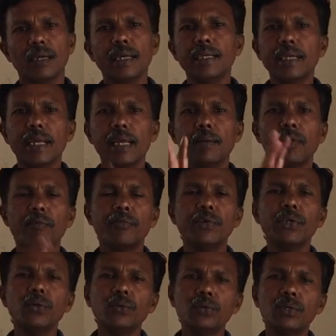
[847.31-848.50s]
in the name of
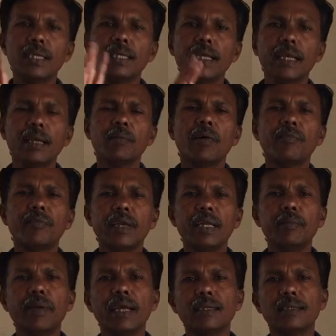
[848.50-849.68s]
news, in the name of
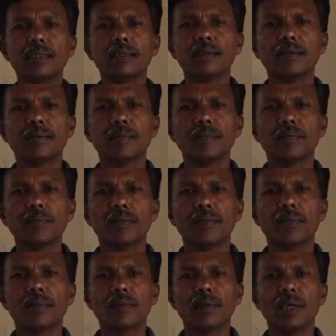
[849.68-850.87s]
debates.
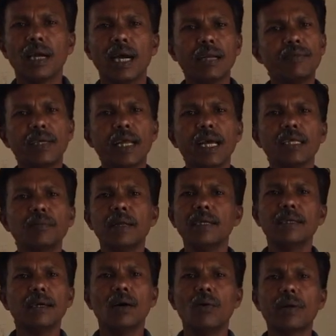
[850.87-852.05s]

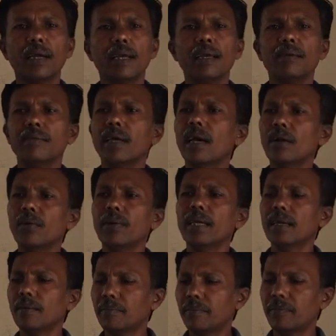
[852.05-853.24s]
Advertisement, okay, we are
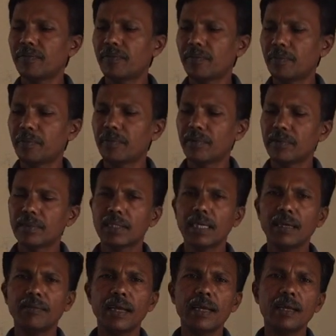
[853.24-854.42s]
doing
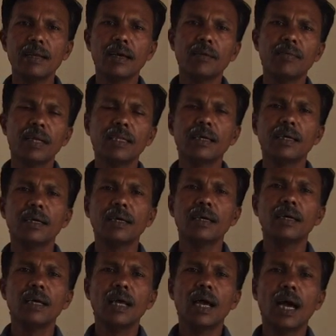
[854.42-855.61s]
see, when
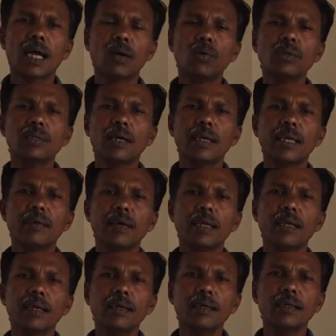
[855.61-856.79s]
the accounts are
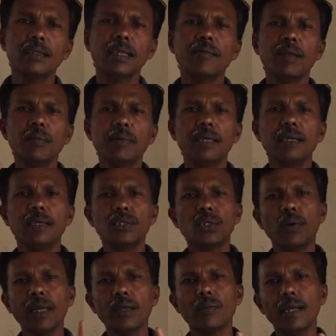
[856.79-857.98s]
given, they will be
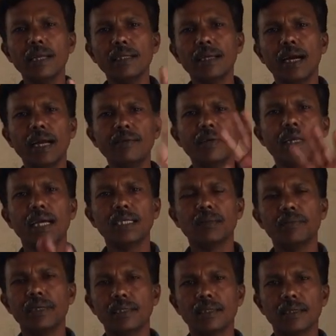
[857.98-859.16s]
showing only the
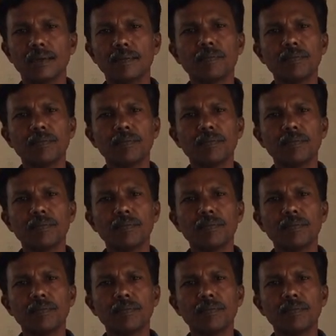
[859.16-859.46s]
advertisements.